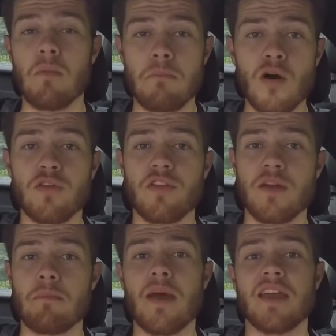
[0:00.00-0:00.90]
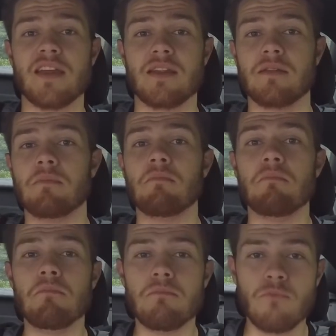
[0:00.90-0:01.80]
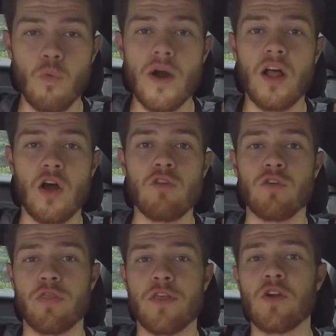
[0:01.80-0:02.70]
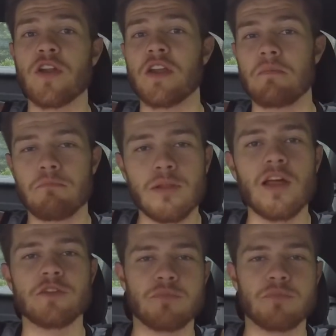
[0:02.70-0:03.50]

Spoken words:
both of them making well over 30 plus,